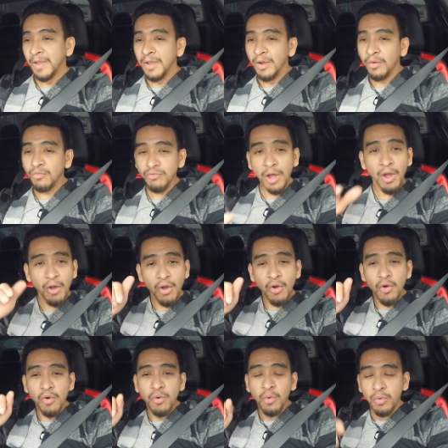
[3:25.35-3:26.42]
That's
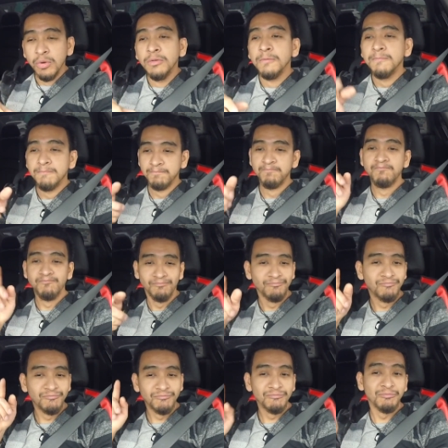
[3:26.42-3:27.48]
woo. People crying and
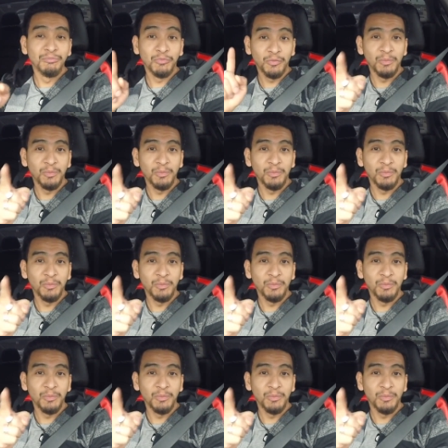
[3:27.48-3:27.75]
missing.